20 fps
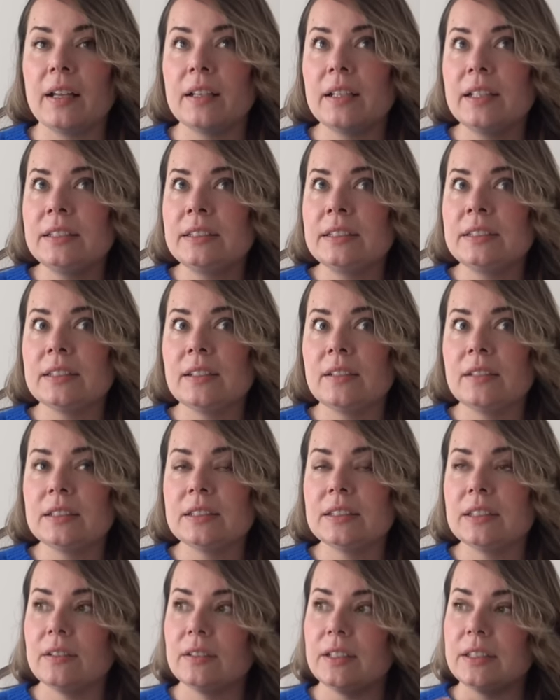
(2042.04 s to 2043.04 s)
And this is
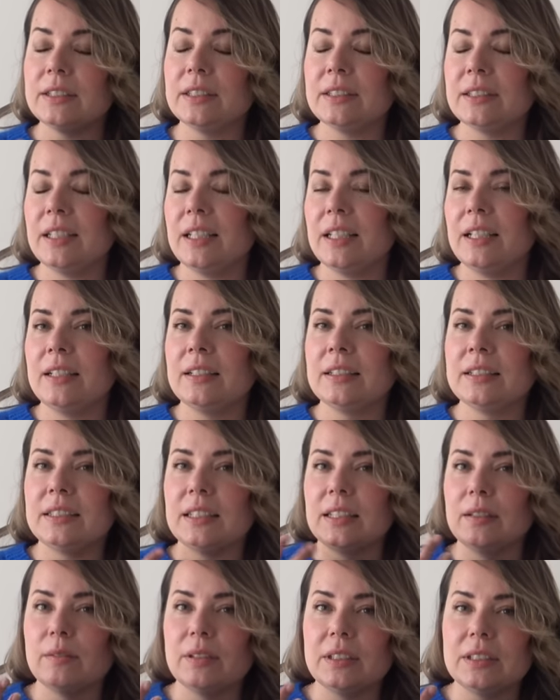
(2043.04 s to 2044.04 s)
also, this is knitted
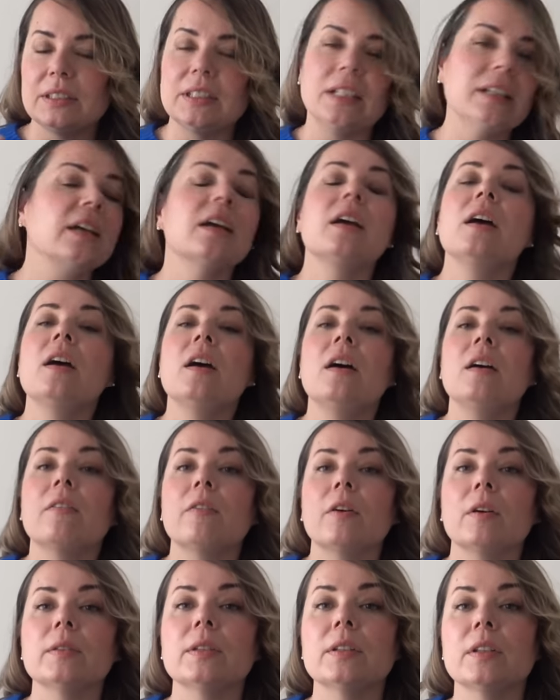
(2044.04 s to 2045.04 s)
seamlessly
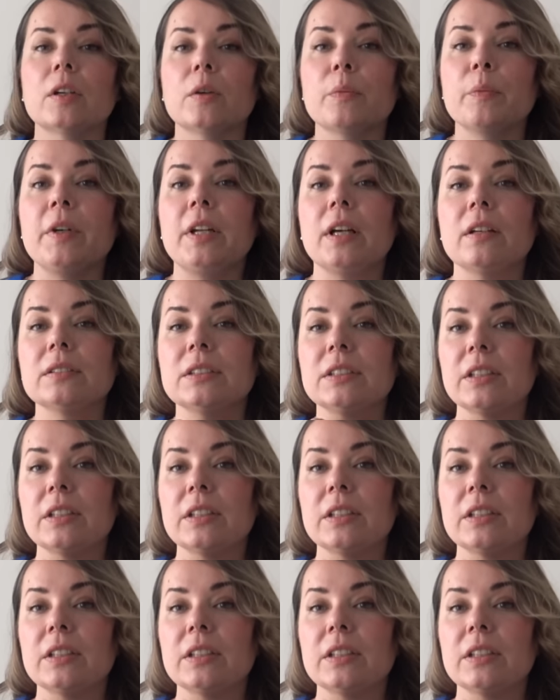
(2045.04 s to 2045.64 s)
from the top down.